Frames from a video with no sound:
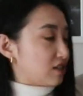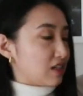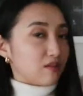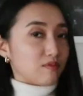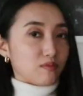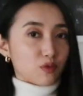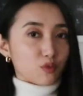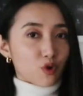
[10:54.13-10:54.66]
to
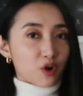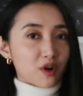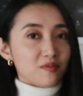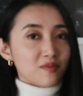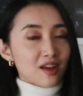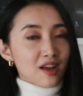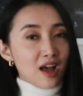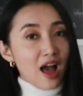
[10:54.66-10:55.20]
keep me
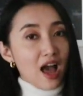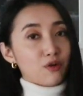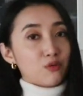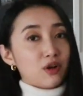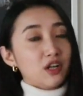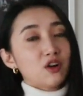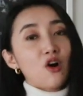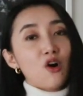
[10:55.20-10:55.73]
warm. I
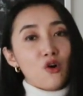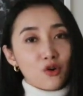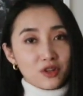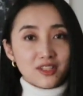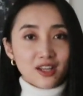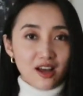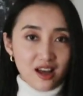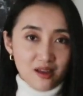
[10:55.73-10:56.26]
wear it all
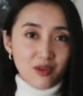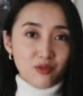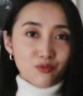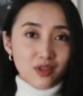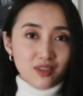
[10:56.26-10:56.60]
the time in